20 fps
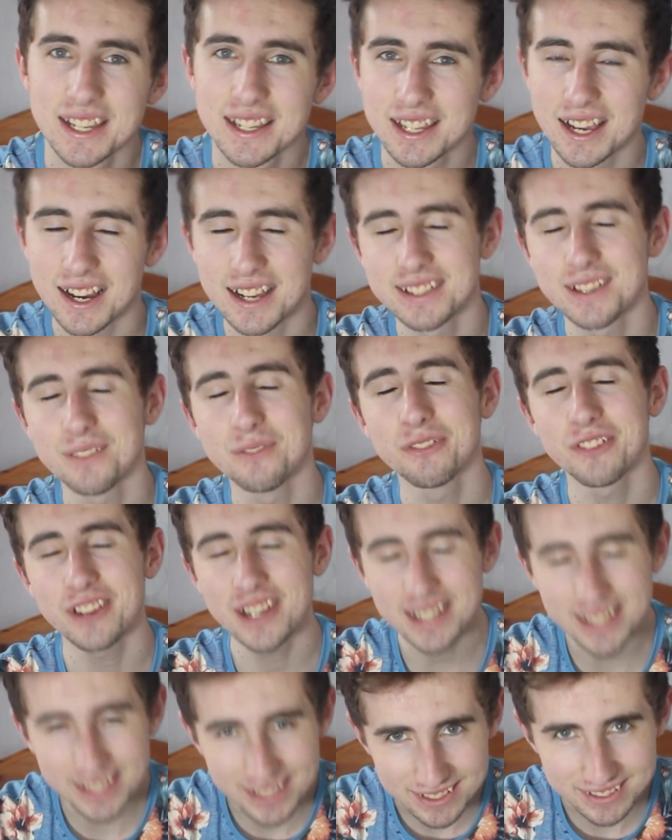Guys, I'm
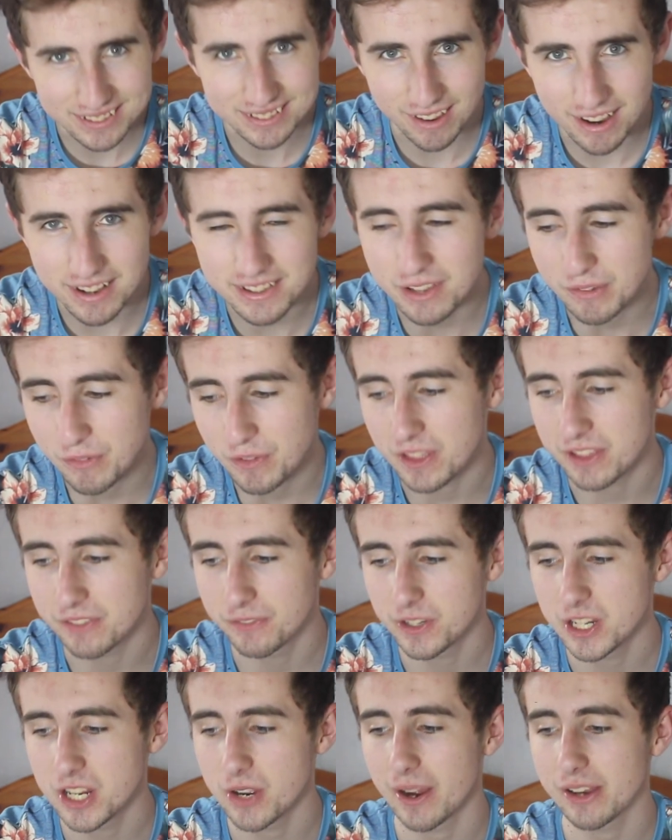really excited for this
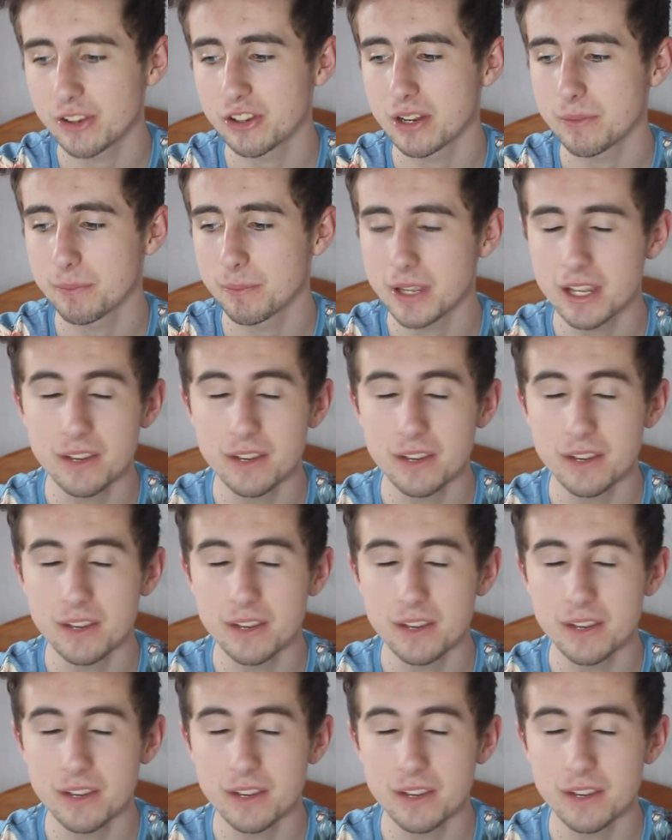video actually,